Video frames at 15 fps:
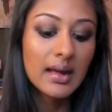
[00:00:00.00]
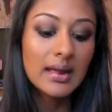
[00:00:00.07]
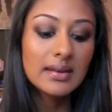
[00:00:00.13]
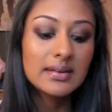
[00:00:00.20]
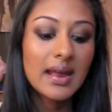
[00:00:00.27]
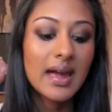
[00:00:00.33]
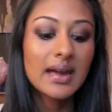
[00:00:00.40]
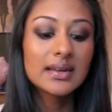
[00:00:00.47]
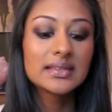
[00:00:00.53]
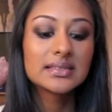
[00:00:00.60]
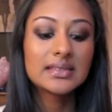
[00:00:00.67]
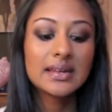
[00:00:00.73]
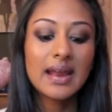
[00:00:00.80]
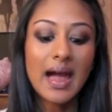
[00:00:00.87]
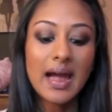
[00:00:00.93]

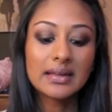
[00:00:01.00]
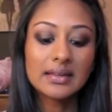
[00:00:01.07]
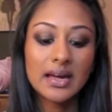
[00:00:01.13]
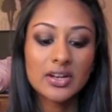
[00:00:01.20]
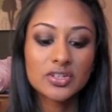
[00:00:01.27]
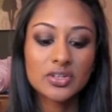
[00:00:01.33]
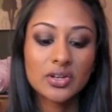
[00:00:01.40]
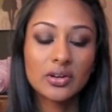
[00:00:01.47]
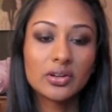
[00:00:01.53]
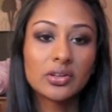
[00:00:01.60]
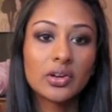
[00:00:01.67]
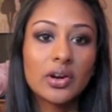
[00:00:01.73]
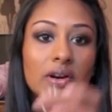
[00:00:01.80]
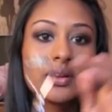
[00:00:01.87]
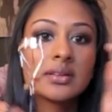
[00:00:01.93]
Next, an eyelash
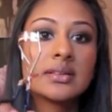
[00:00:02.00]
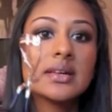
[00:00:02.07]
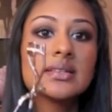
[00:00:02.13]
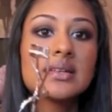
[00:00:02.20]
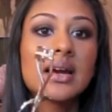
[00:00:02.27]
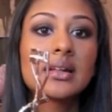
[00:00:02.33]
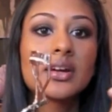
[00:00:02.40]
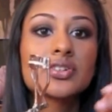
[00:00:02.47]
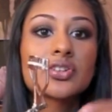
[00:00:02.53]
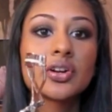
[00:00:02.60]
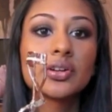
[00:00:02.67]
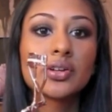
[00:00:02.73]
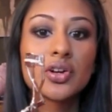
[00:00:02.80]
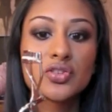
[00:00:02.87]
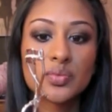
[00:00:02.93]
curler. This eyelash
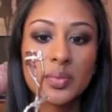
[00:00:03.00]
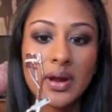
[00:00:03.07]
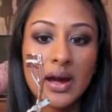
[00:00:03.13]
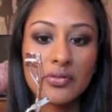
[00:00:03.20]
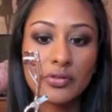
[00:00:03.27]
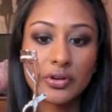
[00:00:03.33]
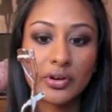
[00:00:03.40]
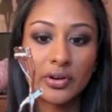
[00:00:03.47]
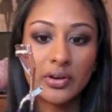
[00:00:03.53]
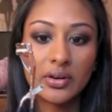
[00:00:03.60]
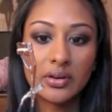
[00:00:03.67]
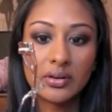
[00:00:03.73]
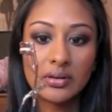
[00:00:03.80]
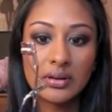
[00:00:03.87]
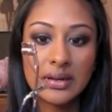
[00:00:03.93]
curler is from
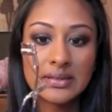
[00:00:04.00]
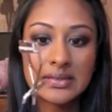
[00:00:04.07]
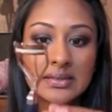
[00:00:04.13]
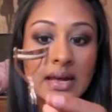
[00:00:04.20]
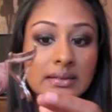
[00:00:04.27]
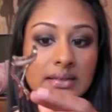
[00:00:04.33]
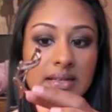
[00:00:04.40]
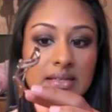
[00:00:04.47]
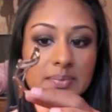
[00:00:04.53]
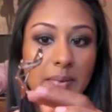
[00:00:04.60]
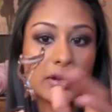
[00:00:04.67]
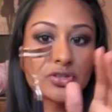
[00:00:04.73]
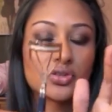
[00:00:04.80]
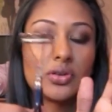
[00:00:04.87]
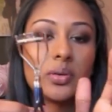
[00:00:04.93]
Covergirl. It's nothing
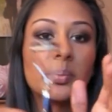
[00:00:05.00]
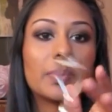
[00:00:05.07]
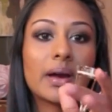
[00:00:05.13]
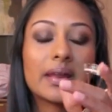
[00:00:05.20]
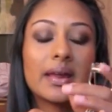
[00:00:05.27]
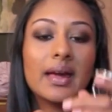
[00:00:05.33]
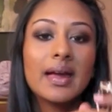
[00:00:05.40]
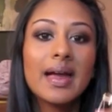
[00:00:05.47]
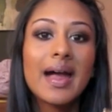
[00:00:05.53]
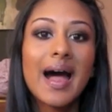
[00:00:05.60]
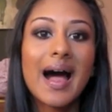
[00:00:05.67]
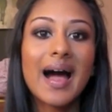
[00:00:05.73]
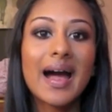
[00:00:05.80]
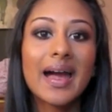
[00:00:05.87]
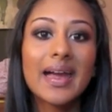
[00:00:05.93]
special, but
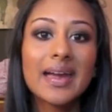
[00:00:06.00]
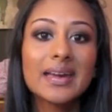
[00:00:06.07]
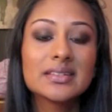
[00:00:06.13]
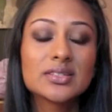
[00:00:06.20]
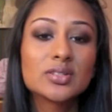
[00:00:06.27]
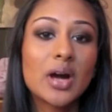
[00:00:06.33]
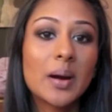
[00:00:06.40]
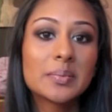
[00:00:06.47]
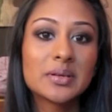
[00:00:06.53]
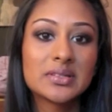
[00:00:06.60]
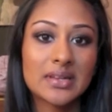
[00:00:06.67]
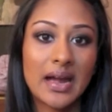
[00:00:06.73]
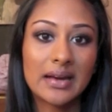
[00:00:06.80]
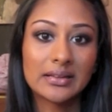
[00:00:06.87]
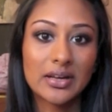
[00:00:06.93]
I stopped
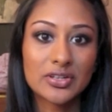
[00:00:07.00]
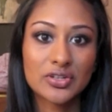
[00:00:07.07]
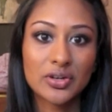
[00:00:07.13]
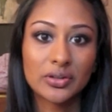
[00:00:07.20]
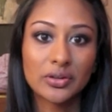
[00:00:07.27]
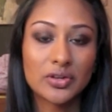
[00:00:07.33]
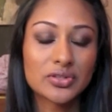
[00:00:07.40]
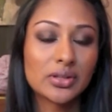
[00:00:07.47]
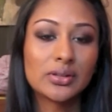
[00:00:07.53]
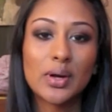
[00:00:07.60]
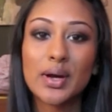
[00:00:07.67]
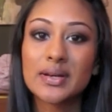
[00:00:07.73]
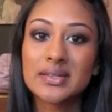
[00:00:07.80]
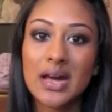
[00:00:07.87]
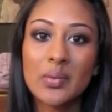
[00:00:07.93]
using eyelash curlers a
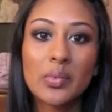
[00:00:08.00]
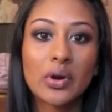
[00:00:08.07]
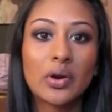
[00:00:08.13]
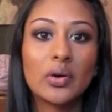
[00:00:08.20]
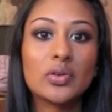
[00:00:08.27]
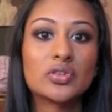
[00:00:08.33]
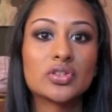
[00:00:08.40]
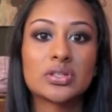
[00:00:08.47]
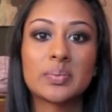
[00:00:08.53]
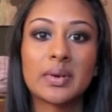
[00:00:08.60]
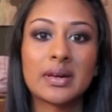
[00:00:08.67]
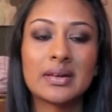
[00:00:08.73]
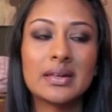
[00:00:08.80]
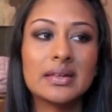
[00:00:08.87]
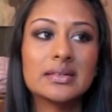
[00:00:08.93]
long time ago just
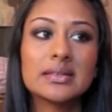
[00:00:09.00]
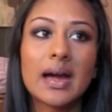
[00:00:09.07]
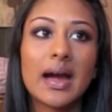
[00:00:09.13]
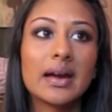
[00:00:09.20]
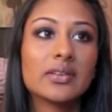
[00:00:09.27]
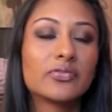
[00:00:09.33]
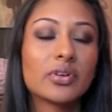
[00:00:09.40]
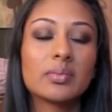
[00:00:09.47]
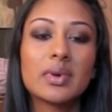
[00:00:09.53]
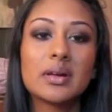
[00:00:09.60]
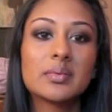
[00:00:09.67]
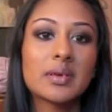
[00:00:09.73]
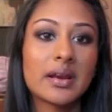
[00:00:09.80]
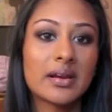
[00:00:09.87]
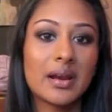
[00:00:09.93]
because for me
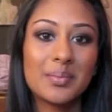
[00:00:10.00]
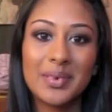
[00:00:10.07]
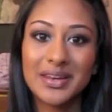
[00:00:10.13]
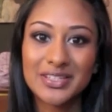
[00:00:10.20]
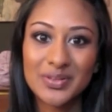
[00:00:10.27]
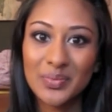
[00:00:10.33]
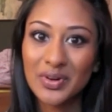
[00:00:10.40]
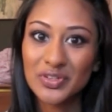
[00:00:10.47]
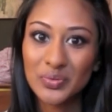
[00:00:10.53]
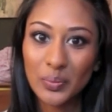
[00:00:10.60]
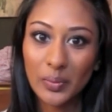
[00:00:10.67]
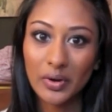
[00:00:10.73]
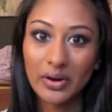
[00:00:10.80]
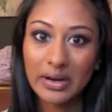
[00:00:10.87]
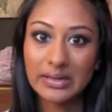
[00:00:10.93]
it ended up being too much
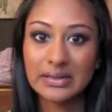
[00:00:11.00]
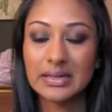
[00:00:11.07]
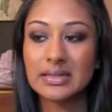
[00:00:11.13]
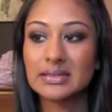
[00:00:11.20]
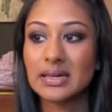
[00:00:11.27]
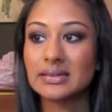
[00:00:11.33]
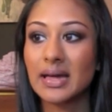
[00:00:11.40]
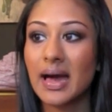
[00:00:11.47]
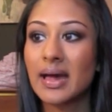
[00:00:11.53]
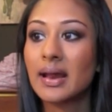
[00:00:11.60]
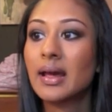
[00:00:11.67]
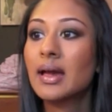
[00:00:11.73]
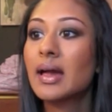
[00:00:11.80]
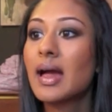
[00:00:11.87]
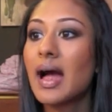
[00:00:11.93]
work and things like that.
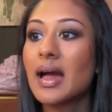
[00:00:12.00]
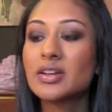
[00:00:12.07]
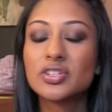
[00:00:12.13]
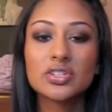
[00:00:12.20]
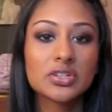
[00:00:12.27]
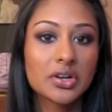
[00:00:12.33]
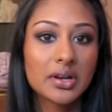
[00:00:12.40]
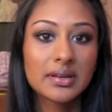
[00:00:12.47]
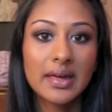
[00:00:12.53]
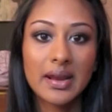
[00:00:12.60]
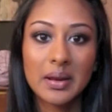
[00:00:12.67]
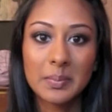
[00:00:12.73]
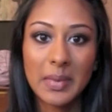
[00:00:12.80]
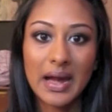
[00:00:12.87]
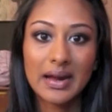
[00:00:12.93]
I just started
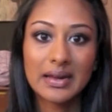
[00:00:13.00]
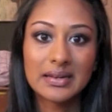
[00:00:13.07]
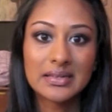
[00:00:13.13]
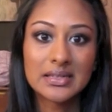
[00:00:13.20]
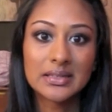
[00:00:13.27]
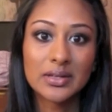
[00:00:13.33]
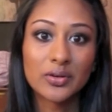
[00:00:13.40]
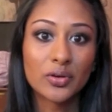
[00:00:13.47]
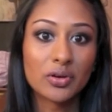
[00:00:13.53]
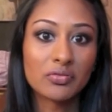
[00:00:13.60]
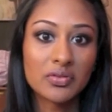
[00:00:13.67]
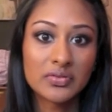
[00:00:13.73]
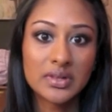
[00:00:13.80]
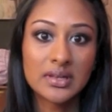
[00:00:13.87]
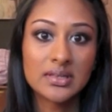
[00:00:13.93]
getting back into the groove
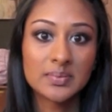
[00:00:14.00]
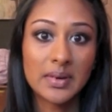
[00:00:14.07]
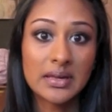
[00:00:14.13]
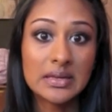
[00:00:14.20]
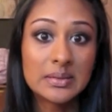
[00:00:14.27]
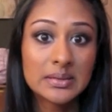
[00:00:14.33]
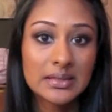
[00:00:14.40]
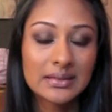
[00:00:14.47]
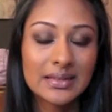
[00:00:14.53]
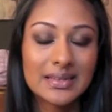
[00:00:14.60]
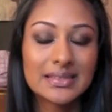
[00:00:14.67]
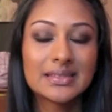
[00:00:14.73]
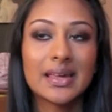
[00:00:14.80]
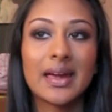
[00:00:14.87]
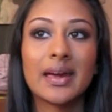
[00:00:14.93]
of things by using
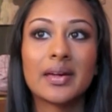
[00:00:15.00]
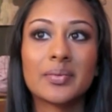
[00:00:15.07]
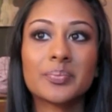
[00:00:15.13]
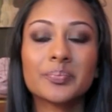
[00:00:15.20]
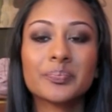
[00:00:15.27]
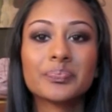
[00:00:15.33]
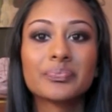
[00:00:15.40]
this, and